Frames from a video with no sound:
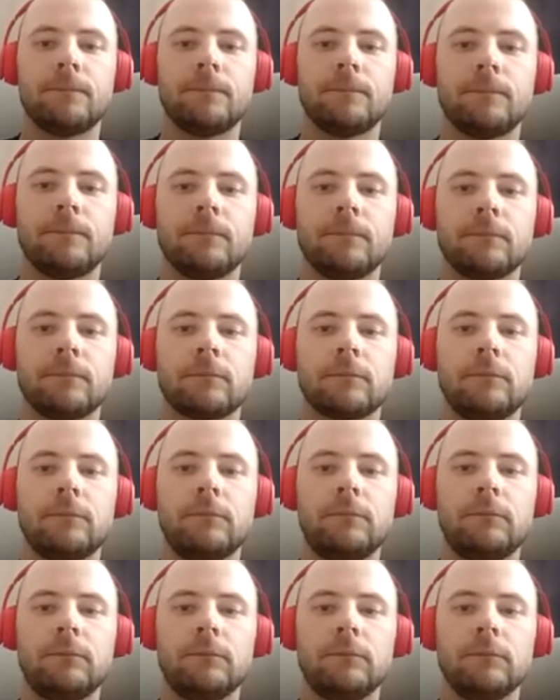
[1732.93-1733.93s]

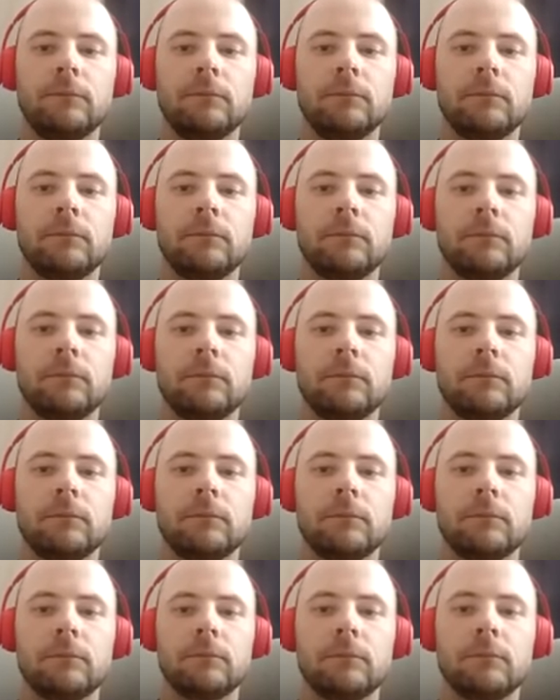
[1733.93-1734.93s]

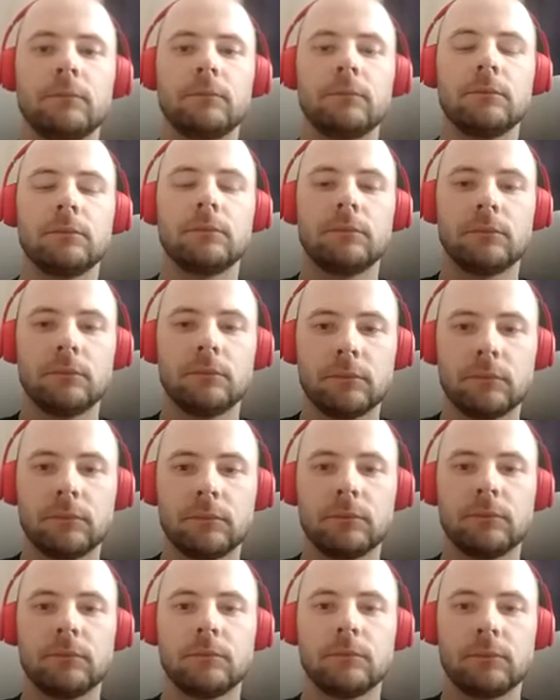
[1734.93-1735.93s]

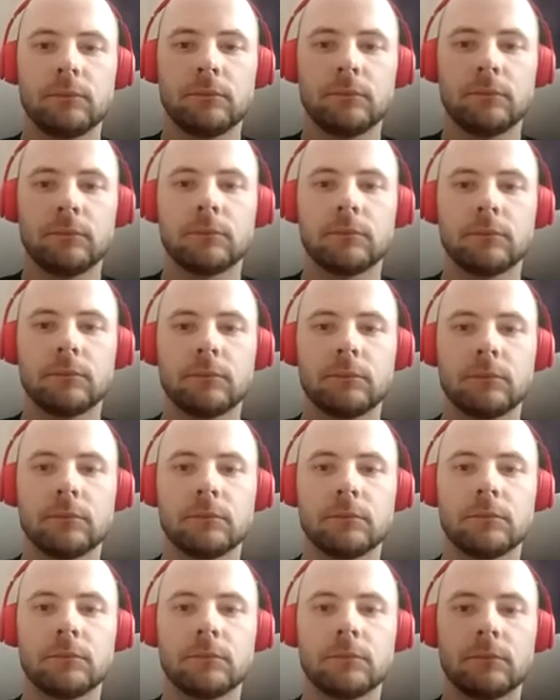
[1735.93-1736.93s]

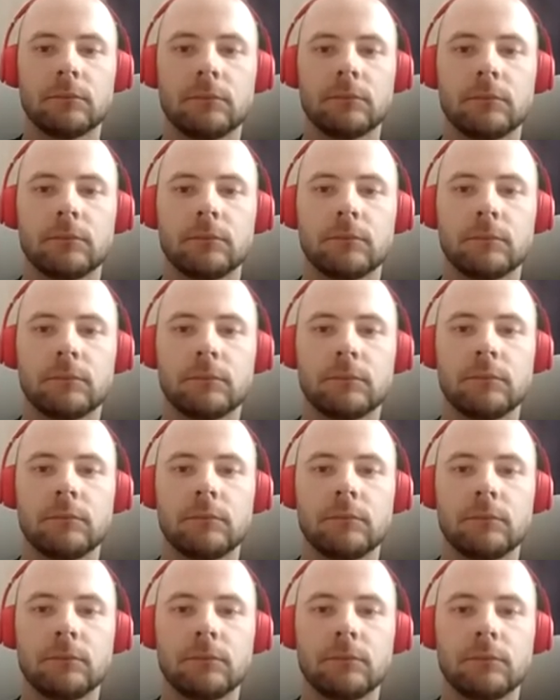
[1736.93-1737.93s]

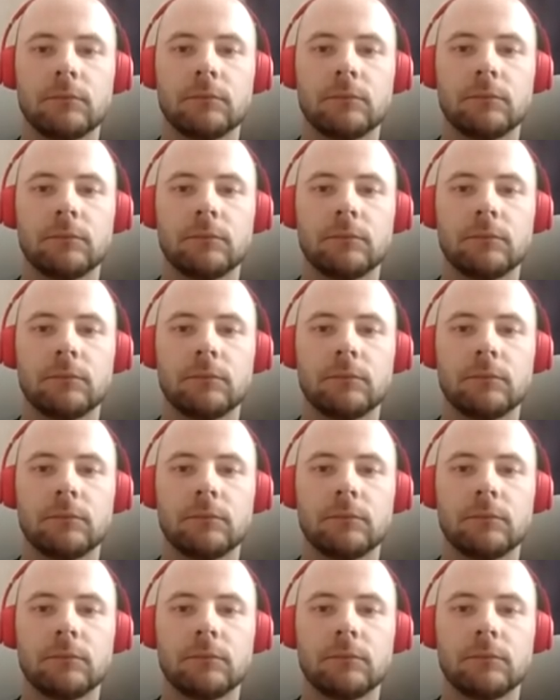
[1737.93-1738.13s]
(silent)